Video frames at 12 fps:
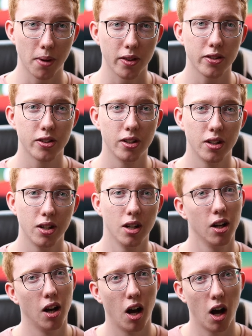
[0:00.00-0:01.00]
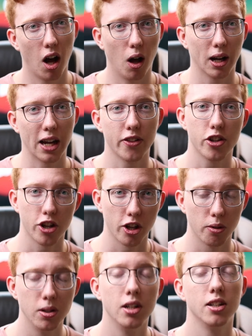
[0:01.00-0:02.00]
months, I'll get the
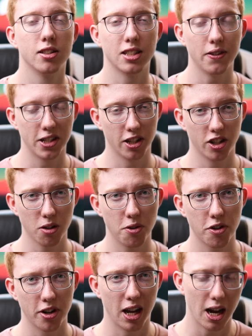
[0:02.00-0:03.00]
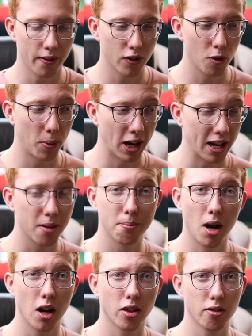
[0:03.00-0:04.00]
new 70-200 f2.8
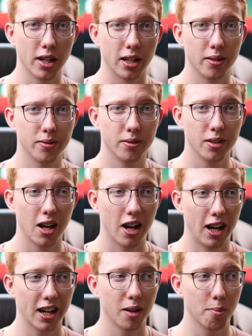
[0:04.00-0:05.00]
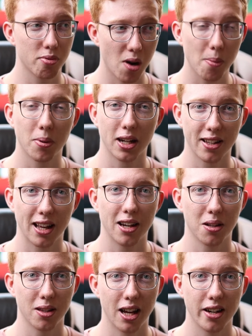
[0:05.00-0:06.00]
Mark III, and I can properly tell
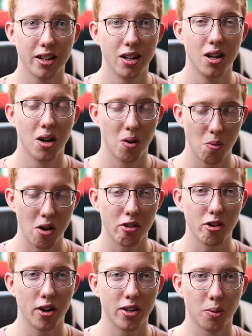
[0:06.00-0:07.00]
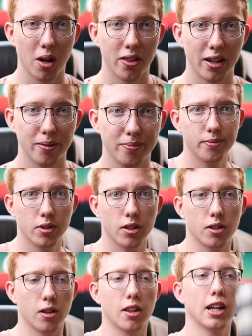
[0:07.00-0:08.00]
you then whether or not it's worth it.
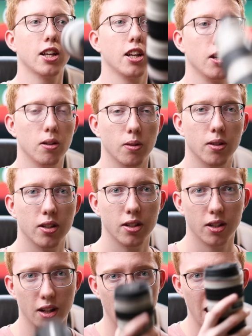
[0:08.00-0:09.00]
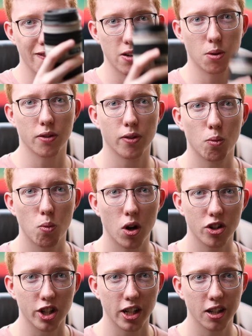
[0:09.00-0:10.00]
So thank you everyone for
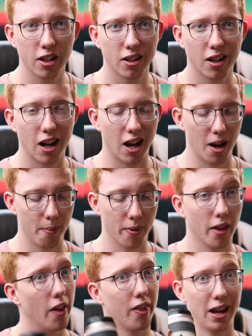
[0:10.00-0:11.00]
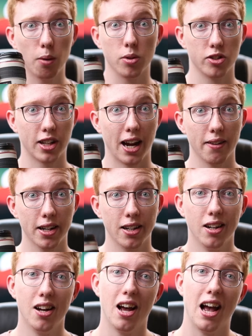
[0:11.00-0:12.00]
watching. That was scary,
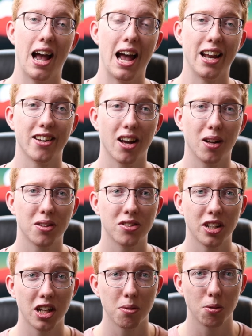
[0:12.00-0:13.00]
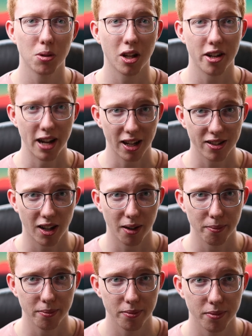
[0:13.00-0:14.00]
and I'll see you all next
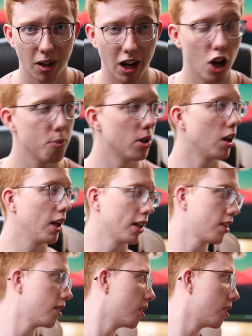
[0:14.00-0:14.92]
time. I hope you like